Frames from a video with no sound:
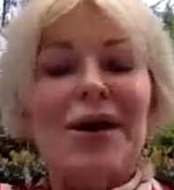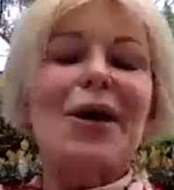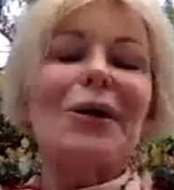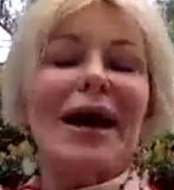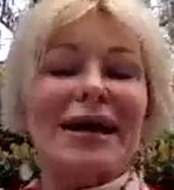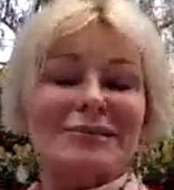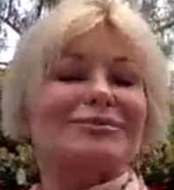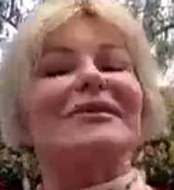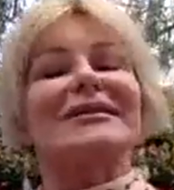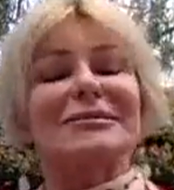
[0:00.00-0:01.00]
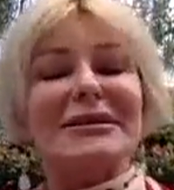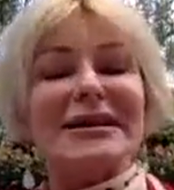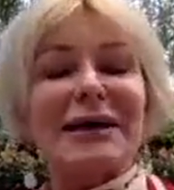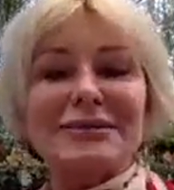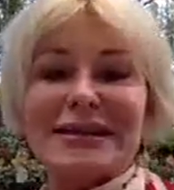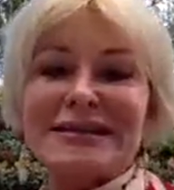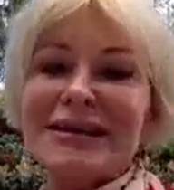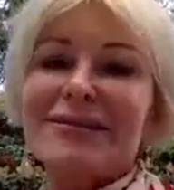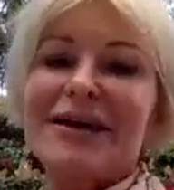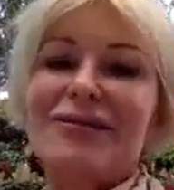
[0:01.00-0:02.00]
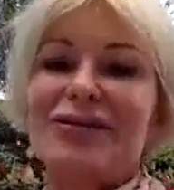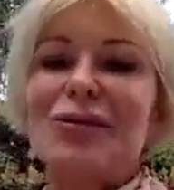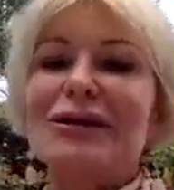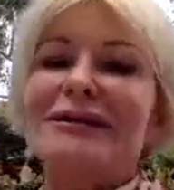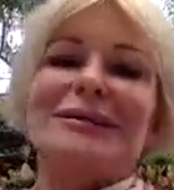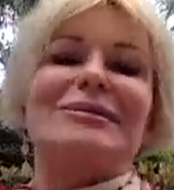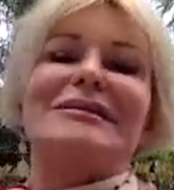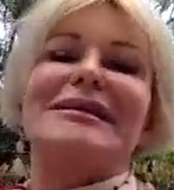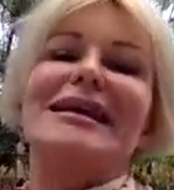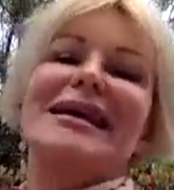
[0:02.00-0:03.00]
Okay, to be time sensitive, I have 2 more tips.